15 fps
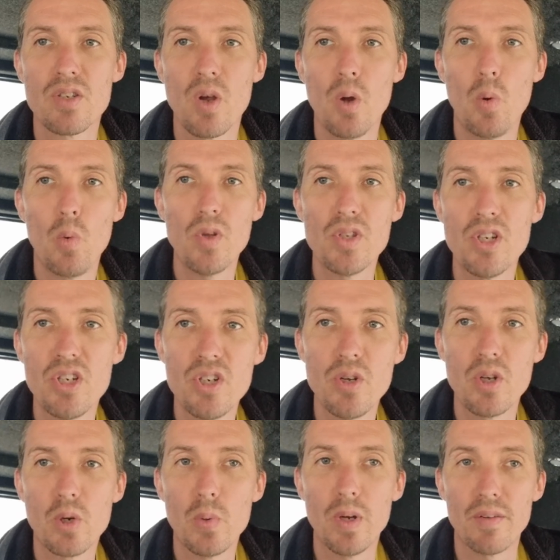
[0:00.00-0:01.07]
So I wanted to
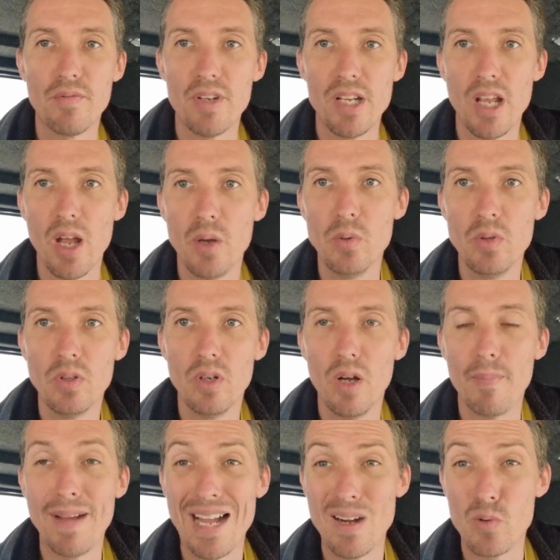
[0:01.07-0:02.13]
do a quick video
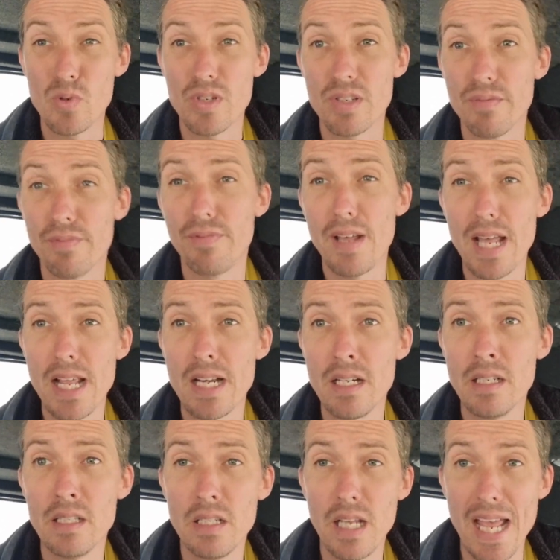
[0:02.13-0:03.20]
about
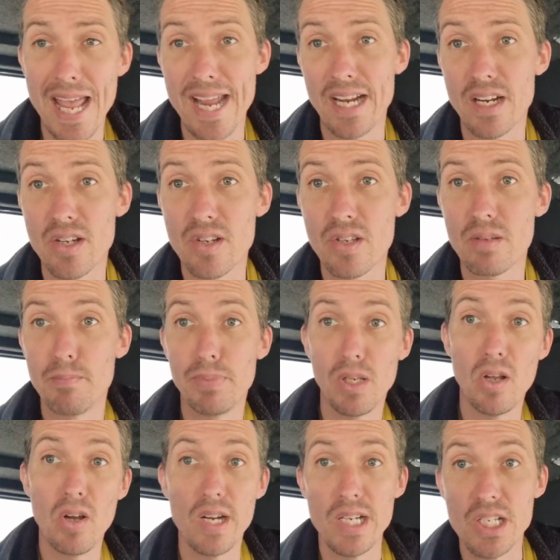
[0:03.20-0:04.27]
VanX
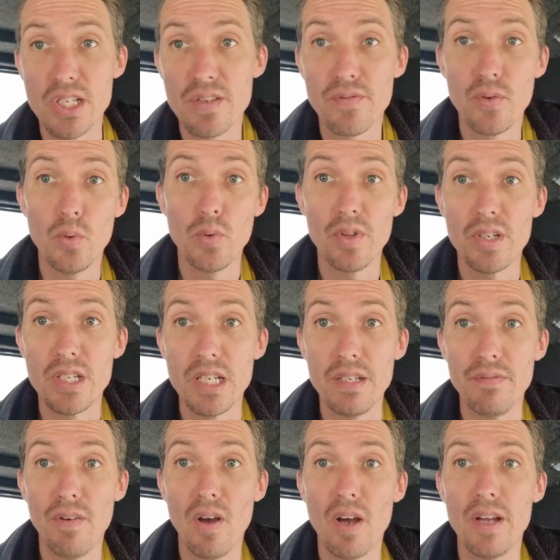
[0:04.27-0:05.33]
blinds for the
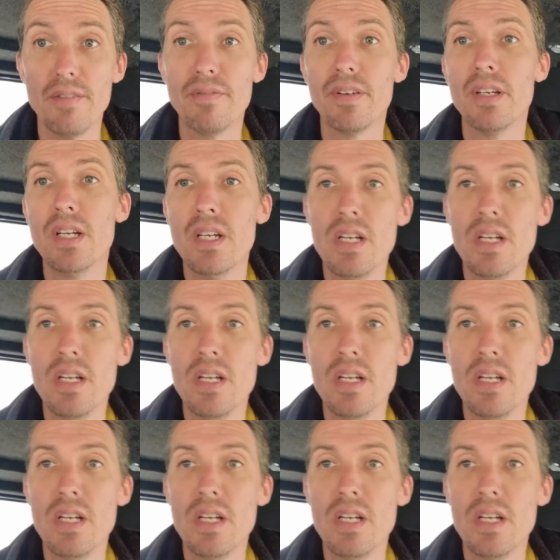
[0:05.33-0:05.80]
T5.